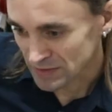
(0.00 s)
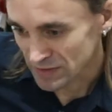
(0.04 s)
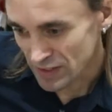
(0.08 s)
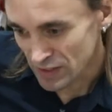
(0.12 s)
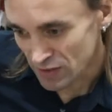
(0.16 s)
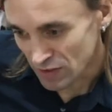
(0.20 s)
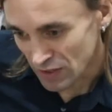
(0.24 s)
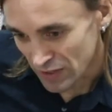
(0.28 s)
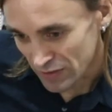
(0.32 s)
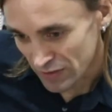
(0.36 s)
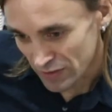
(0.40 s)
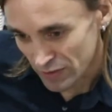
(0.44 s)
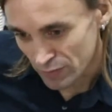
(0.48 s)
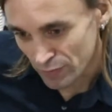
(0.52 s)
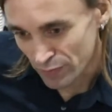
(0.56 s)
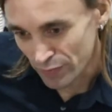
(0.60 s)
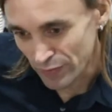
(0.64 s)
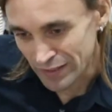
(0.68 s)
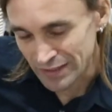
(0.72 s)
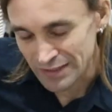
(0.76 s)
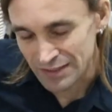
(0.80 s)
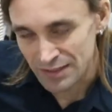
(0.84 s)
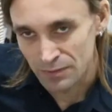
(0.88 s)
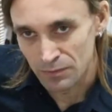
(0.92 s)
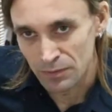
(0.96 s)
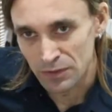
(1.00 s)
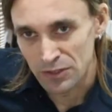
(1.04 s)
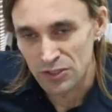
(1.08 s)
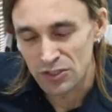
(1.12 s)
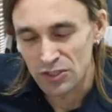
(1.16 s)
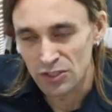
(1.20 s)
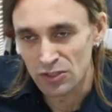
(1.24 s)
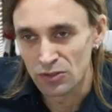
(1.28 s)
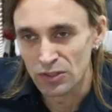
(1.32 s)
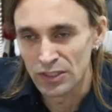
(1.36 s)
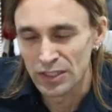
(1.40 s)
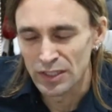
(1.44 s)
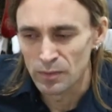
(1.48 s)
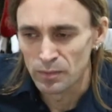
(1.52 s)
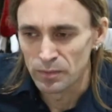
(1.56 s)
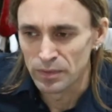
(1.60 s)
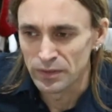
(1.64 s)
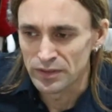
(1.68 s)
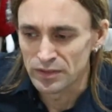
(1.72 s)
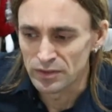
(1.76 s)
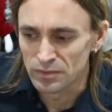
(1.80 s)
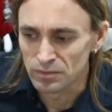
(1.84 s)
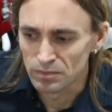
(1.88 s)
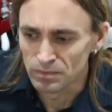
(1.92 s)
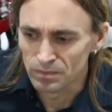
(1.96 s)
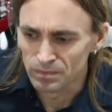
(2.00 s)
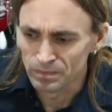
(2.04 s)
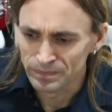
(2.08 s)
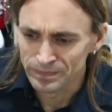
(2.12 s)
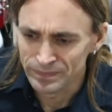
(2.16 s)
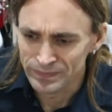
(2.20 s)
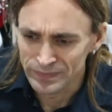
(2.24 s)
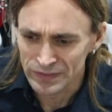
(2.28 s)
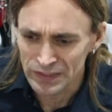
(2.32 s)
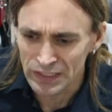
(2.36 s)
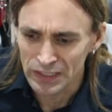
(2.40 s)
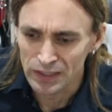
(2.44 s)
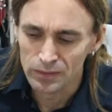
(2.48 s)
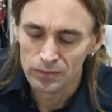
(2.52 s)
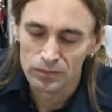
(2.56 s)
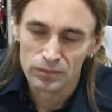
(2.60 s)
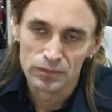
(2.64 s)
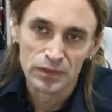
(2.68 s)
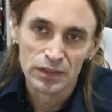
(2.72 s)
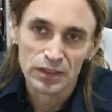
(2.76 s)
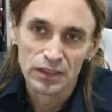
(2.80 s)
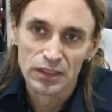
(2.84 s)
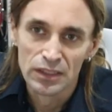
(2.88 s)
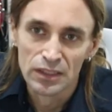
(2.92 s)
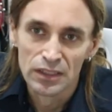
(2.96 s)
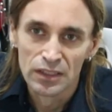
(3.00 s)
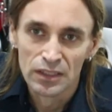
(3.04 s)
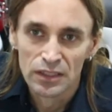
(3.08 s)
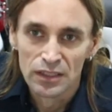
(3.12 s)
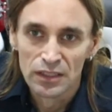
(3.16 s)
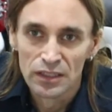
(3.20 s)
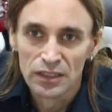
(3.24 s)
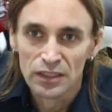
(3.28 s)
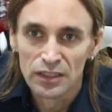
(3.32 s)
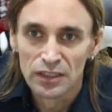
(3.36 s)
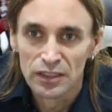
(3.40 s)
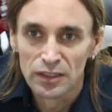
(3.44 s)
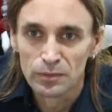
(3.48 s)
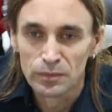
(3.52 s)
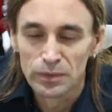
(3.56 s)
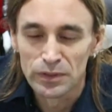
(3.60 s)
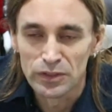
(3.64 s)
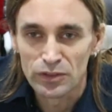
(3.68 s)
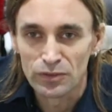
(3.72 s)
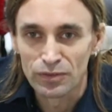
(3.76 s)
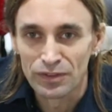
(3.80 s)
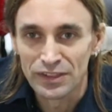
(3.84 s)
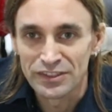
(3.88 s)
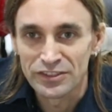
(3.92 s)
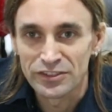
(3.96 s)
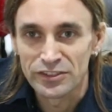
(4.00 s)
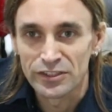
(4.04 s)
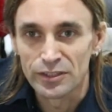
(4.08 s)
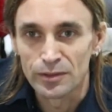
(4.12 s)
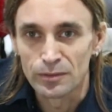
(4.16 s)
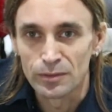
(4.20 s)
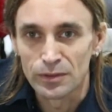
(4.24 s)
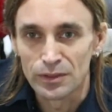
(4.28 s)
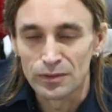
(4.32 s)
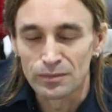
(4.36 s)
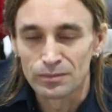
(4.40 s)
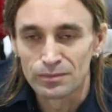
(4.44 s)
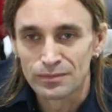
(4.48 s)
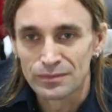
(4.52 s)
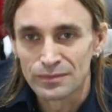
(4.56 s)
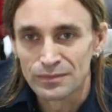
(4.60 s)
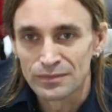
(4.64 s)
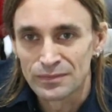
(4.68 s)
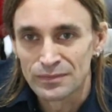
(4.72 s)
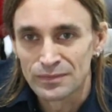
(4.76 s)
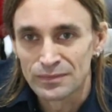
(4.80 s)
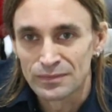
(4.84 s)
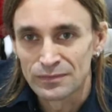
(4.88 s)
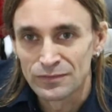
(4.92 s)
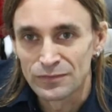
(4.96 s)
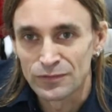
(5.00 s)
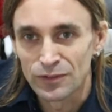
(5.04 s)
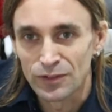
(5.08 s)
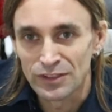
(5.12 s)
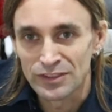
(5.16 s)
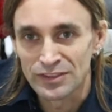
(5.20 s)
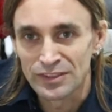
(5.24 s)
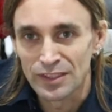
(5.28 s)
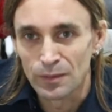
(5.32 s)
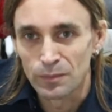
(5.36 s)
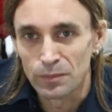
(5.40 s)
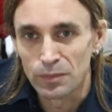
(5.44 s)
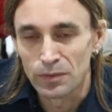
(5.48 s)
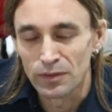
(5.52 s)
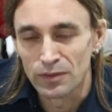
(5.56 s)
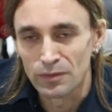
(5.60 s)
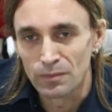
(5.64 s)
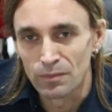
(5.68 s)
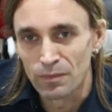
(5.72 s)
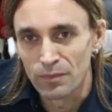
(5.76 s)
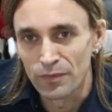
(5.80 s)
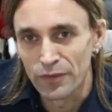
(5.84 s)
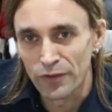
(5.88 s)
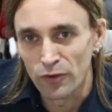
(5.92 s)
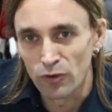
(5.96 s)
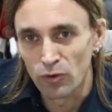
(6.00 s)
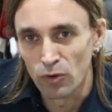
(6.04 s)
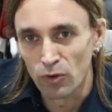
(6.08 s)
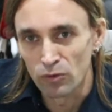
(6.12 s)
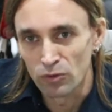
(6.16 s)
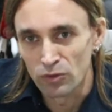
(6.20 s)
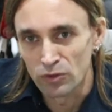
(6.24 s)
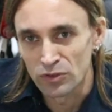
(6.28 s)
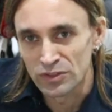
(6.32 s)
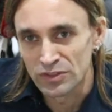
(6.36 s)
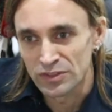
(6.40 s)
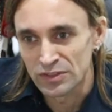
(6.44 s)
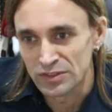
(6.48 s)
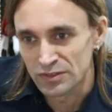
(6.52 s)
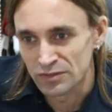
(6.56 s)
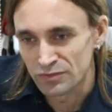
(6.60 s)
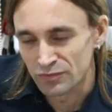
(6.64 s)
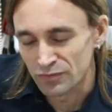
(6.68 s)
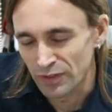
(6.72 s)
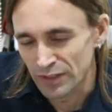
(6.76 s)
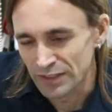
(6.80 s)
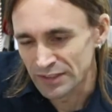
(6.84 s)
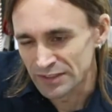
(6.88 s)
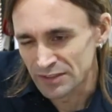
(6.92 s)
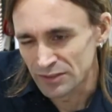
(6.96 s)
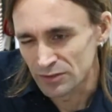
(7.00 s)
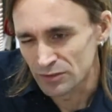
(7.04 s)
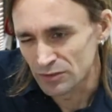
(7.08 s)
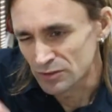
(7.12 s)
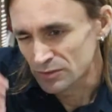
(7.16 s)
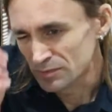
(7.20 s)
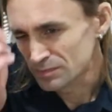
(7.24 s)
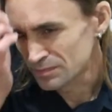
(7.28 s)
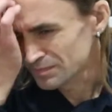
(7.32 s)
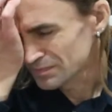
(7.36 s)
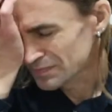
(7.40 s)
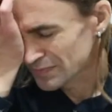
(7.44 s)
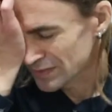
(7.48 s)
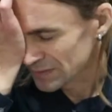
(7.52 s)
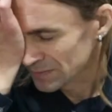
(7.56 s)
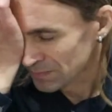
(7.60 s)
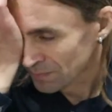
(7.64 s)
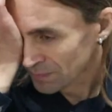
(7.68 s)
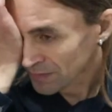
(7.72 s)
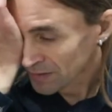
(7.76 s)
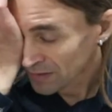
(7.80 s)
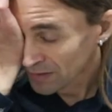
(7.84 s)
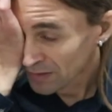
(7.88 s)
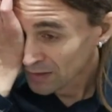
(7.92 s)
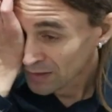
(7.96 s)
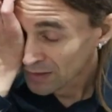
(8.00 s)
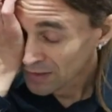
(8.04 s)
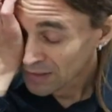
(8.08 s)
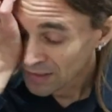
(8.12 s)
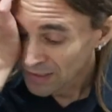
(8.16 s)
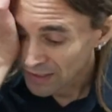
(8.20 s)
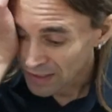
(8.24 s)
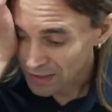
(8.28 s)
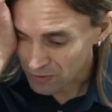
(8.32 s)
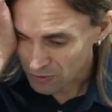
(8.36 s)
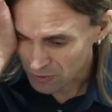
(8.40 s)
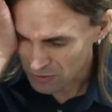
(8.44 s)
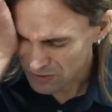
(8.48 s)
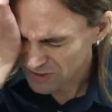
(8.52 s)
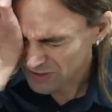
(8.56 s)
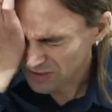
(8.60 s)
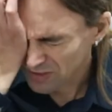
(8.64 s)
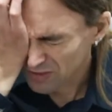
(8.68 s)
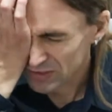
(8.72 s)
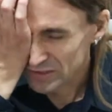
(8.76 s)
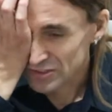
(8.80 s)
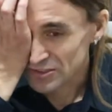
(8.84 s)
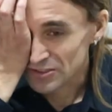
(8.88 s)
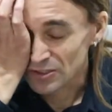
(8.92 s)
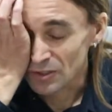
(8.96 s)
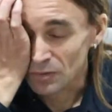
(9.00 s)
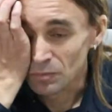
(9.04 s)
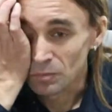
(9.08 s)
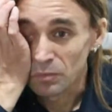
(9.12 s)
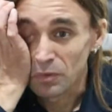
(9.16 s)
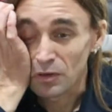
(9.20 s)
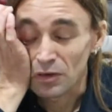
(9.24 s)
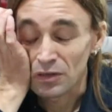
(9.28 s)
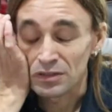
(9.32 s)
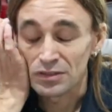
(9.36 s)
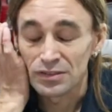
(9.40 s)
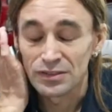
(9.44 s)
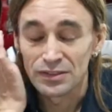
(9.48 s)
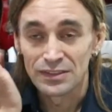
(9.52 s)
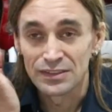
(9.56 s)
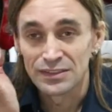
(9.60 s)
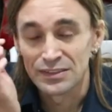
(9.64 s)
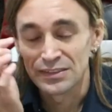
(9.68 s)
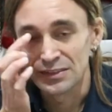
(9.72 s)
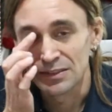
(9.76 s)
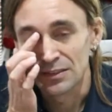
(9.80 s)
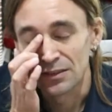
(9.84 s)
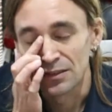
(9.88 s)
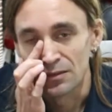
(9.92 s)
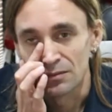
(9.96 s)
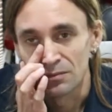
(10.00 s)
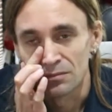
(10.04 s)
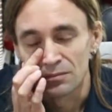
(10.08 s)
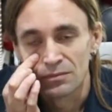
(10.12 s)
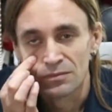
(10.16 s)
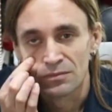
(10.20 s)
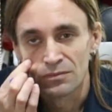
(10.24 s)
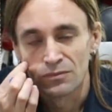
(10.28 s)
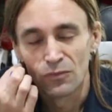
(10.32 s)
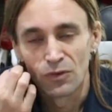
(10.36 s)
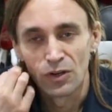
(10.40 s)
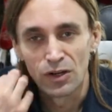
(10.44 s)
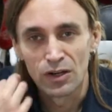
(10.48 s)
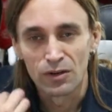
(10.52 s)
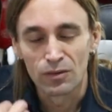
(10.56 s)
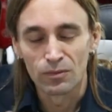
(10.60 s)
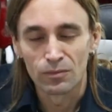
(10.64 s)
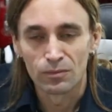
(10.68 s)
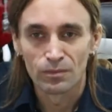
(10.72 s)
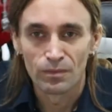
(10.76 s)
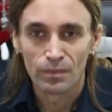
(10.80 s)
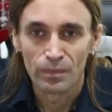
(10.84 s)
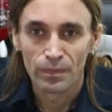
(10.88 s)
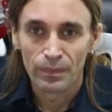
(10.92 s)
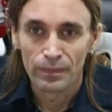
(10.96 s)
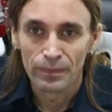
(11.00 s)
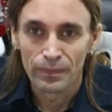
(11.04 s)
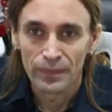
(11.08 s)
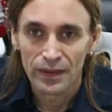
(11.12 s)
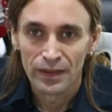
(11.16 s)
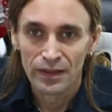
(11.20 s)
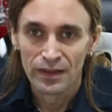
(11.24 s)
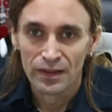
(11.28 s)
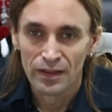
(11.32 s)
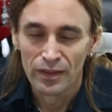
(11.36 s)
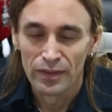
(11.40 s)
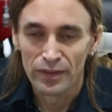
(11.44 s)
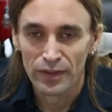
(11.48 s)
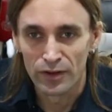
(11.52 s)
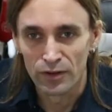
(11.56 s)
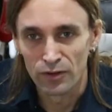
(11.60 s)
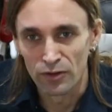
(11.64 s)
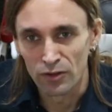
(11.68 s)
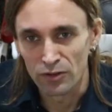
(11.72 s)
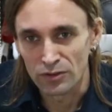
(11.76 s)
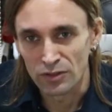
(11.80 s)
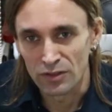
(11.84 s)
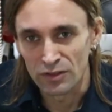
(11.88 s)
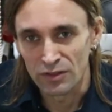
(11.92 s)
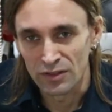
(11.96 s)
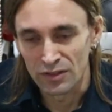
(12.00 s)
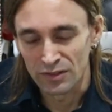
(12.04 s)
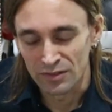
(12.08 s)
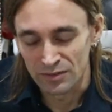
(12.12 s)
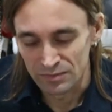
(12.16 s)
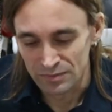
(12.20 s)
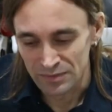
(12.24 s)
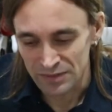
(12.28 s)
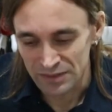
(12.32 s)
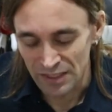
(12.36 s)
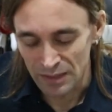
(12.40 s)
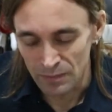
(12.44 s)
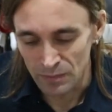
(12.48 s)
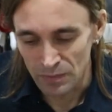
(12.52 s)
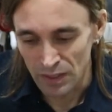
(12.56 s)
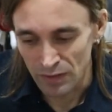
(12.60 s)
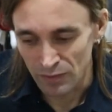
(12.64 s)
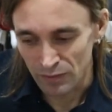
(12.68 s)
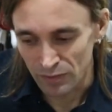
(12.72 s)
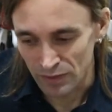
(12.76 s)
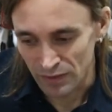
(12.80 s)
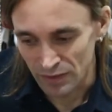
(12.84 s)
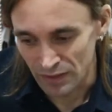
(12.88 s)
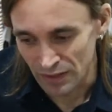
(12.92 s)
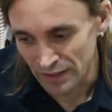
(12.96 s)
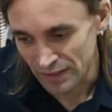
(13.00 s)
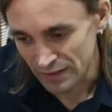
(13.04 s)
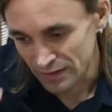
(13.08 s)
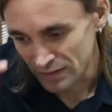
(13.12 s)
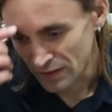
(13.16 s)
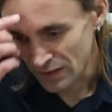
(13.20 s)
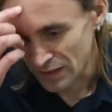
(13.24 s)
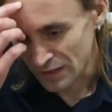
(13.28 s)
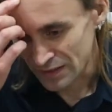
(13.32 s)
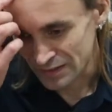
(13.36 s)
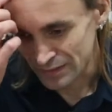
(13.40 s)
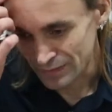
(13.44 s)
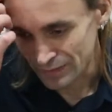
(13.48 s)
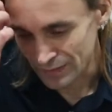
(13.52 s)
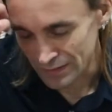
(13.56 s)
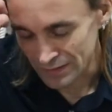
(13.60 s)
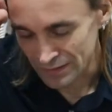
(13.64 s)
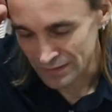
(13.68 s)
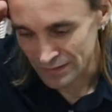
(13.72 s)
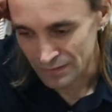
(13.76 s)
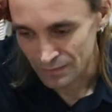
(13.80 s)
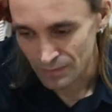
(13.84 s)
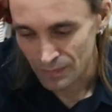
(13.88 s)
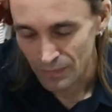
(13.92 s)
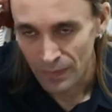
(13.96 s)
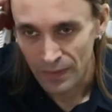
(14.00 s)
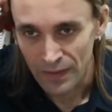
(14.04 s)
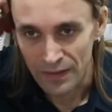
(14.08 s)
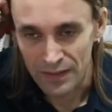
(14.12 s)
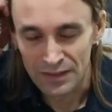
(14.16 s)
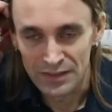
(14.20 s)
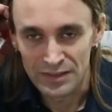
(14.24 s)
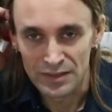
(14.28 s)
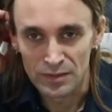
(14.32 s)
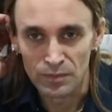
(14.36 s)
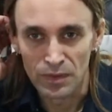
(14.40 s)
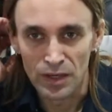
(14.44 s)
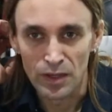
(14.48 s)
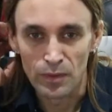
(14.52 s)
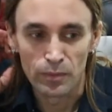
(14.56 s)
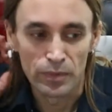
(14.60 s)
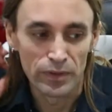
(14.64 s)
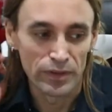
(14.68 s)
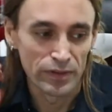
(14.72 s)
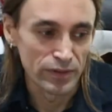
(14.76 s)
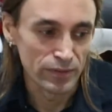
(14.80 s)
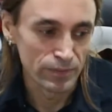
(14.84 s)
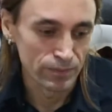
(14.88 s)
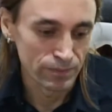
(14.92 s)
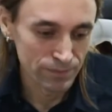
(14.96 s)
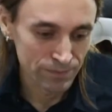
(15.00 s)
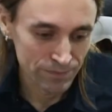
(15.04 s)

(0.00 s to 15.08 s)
There are other effects which are a little bit, yeah, a little bit questionable. For example, the chorus phaser and also the stomp boxes, well, they're not on the same level like in the AxeFx, at least in my opinion.